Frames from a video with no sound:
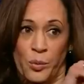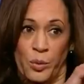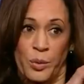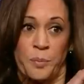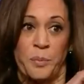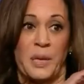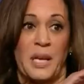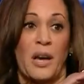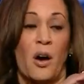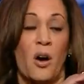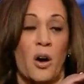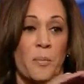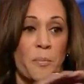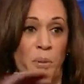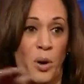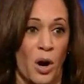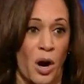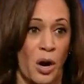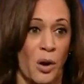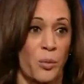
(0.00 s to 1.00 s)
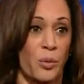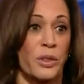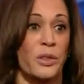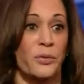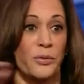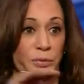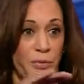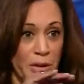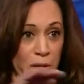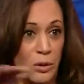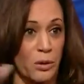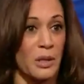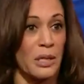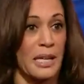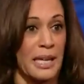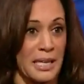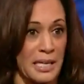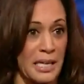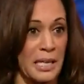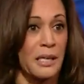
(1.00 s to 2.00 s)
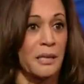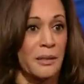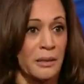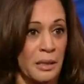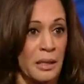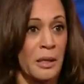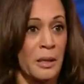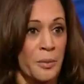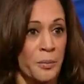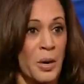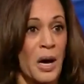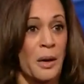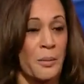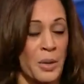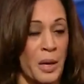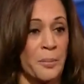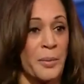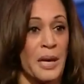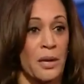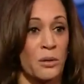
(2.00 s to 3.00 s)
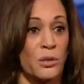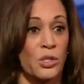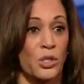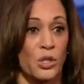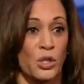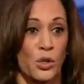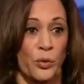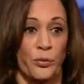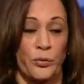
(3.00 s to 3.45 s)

it would be on par with the federal lending amounts.